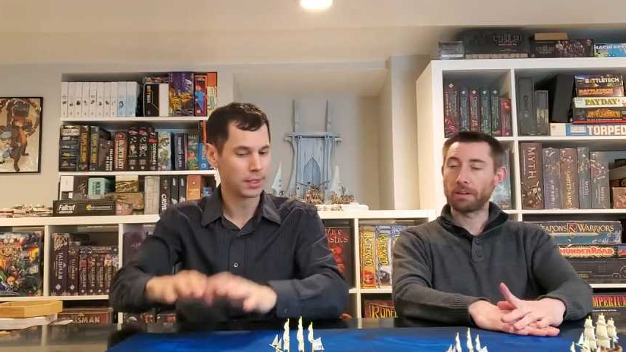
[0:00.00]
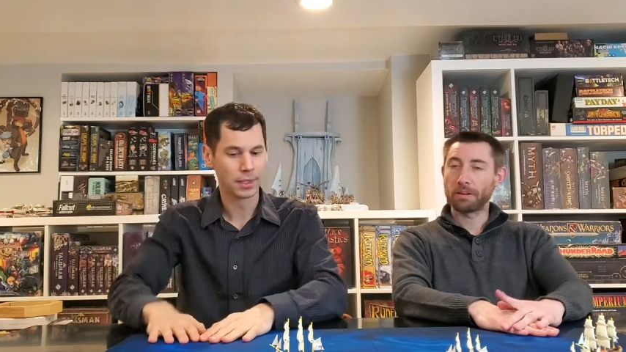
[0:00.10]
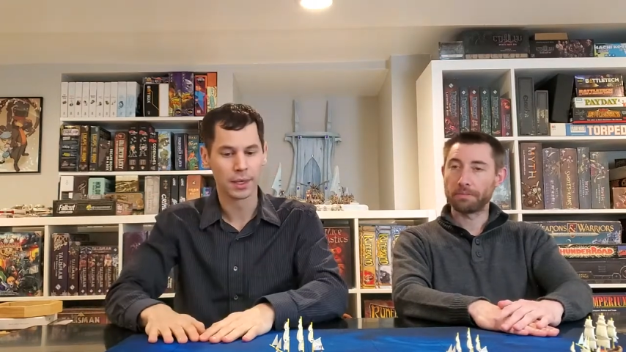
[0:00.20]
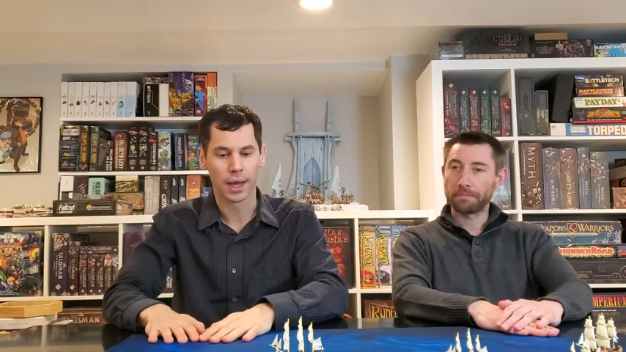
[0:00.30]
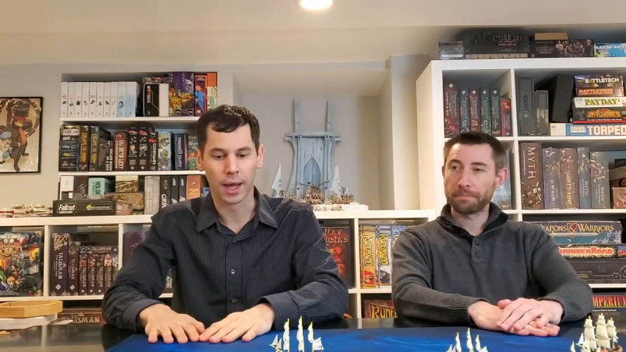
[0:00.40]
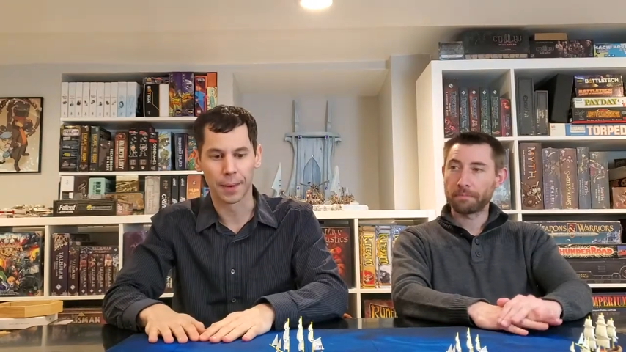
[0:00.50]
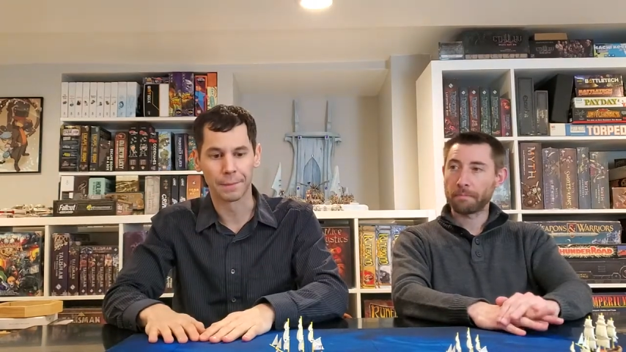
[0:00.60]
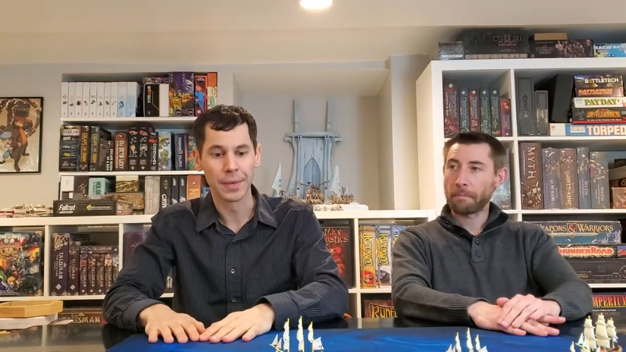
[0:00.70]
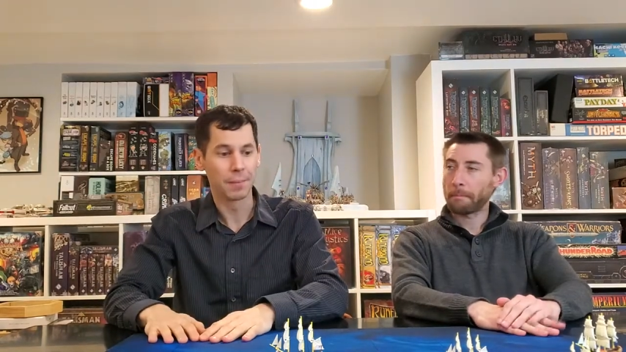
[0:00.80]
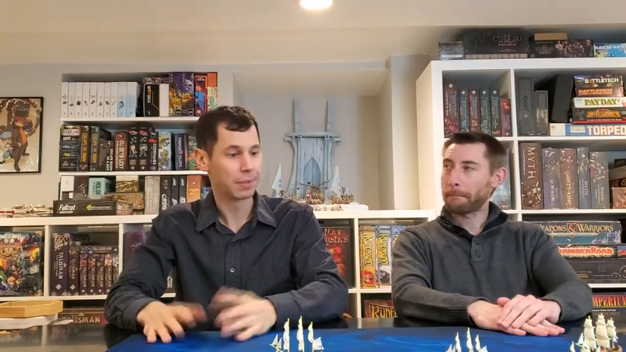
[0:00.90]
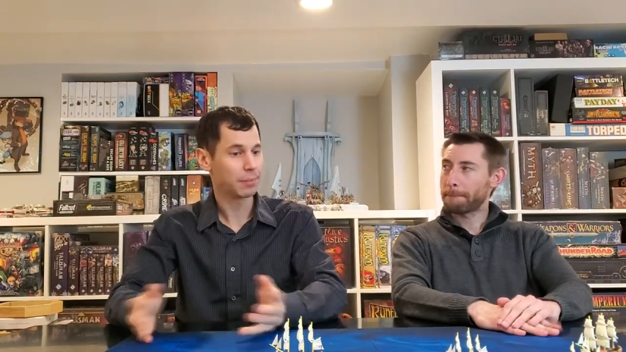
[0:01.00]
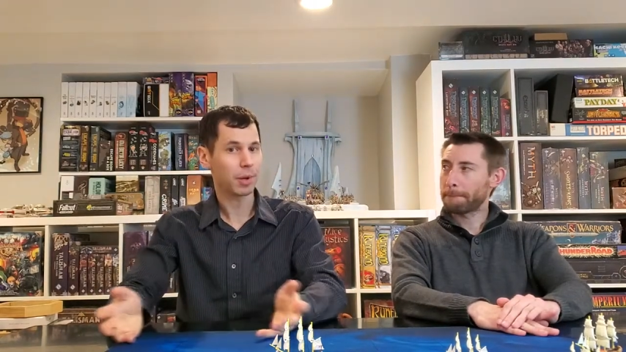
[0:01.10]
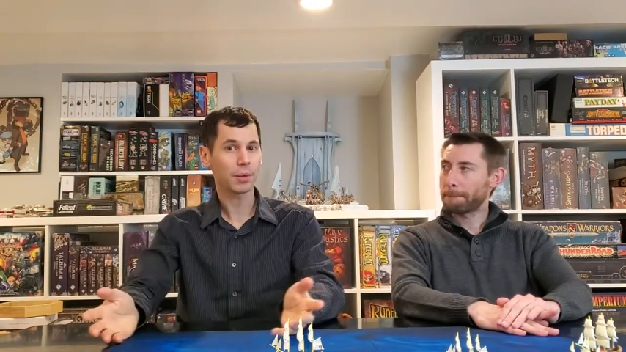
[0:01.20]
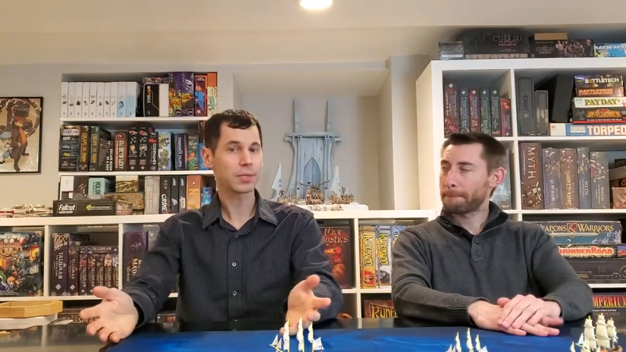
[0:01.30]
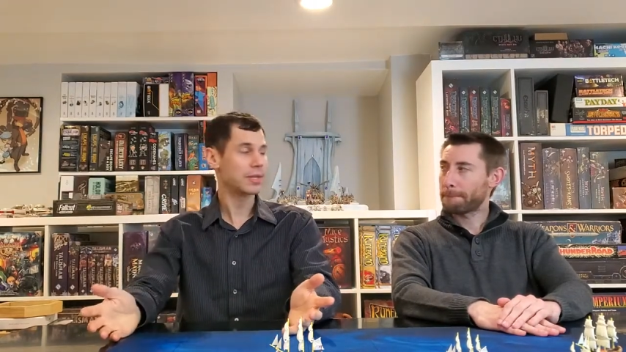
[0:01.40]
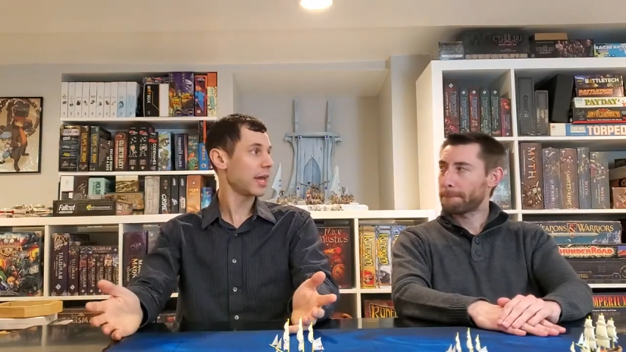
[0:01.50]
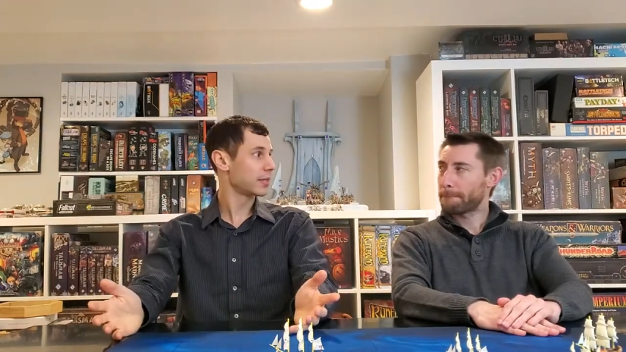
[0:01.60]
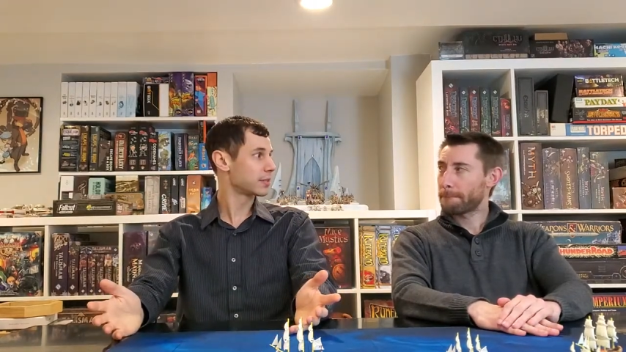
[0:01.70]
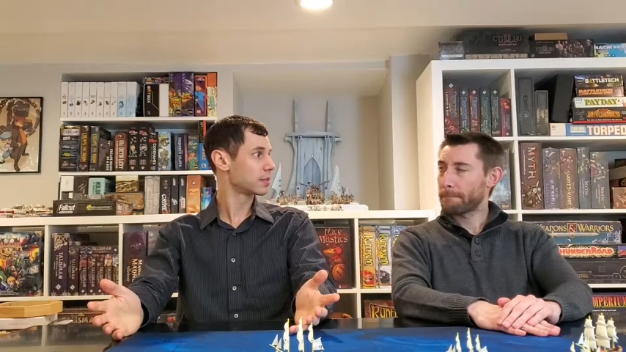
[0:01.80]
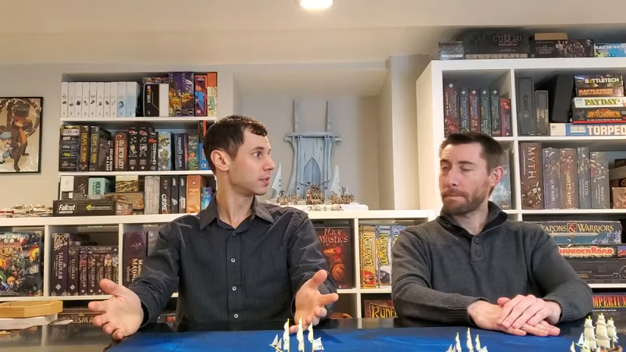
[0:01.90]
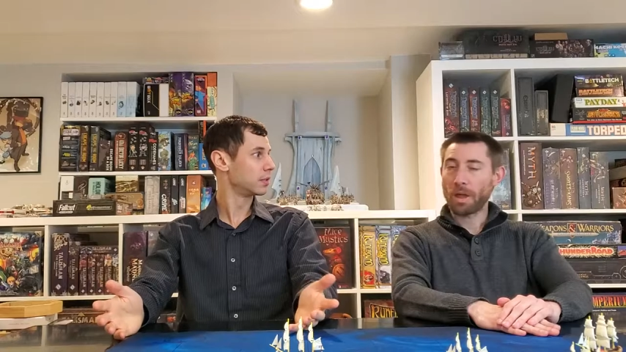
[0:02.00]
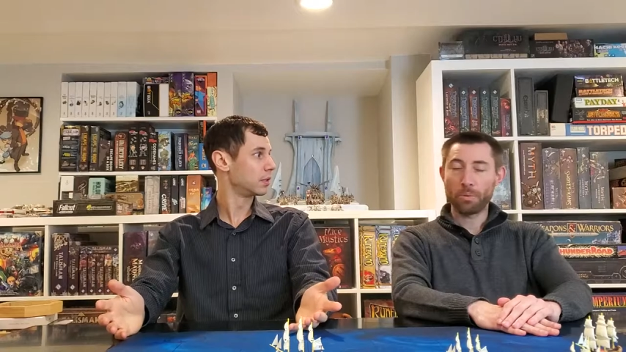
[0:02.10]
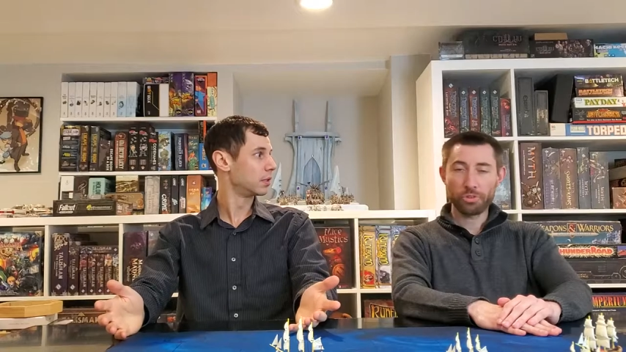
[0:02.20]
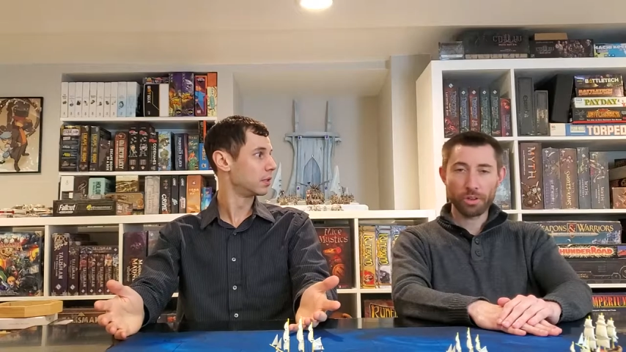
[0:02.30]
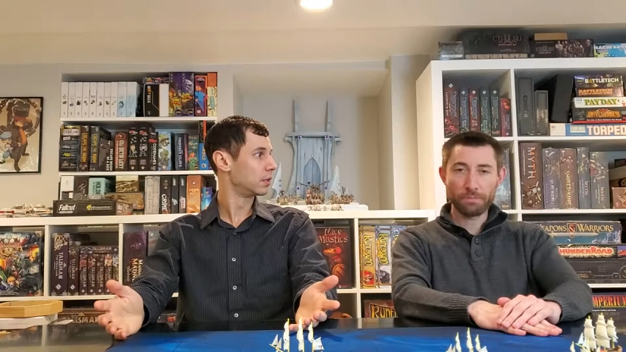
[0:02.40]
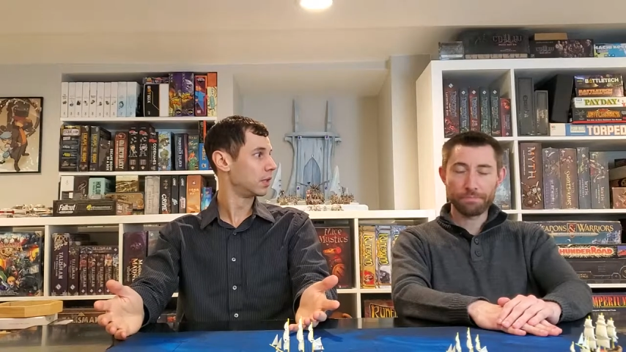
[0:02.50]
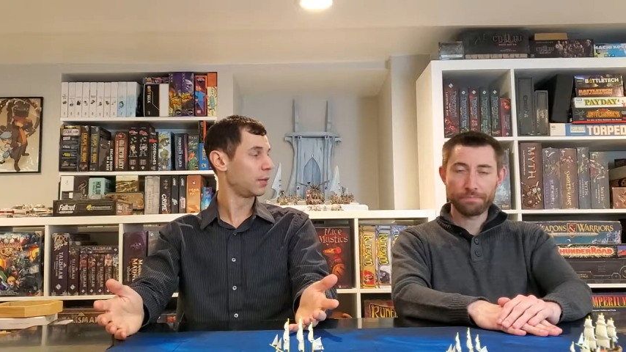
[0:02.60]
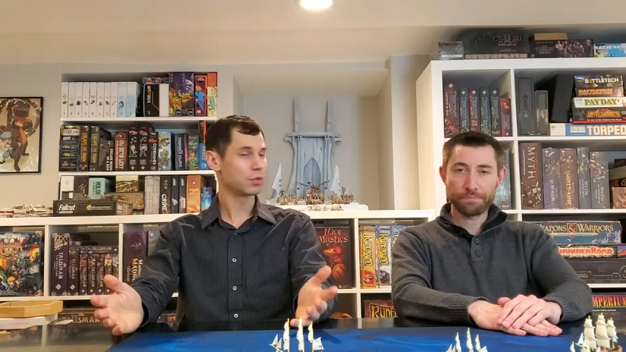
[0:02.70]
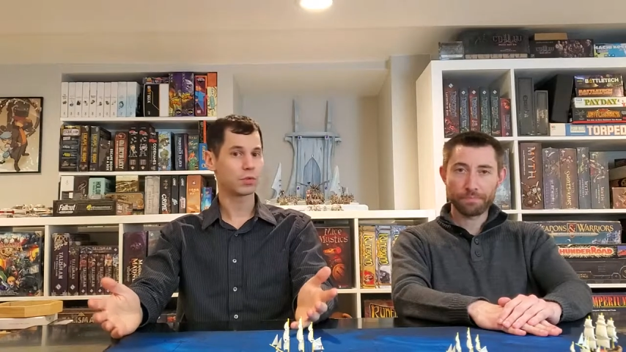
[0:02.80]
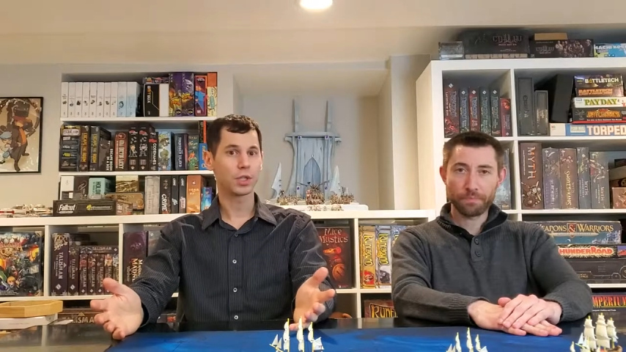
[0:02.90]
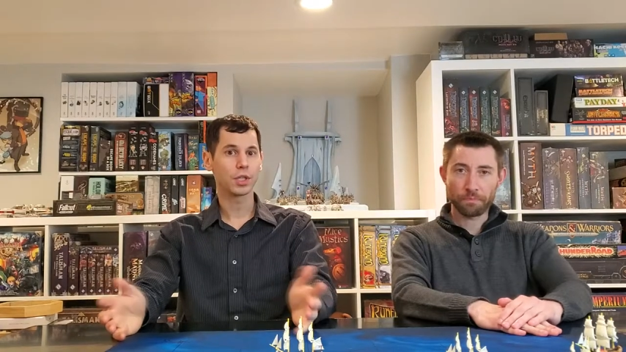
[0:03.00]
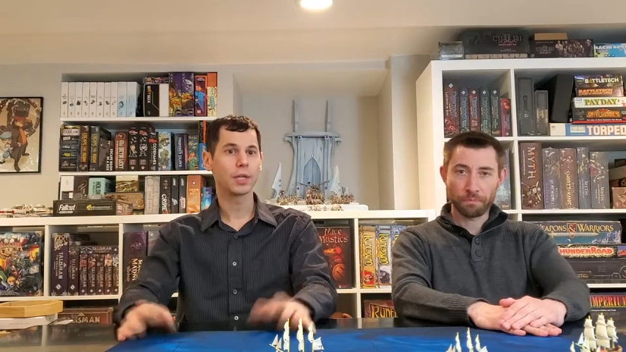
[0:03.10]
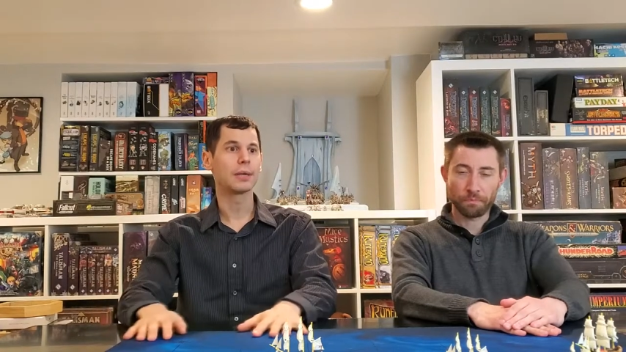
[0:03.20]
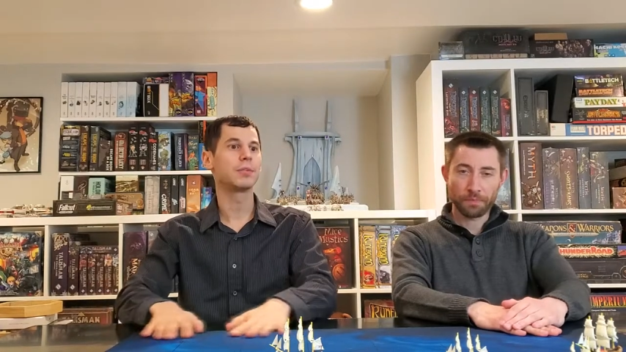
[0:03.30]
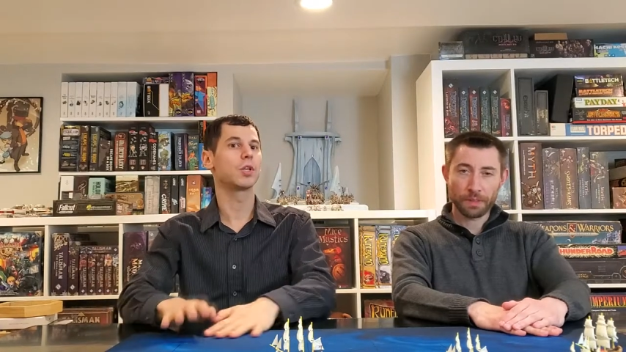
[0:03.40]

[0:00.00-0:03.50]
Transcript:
Speaker 1: Yeah. But the party was nice. It was good. It was really good. It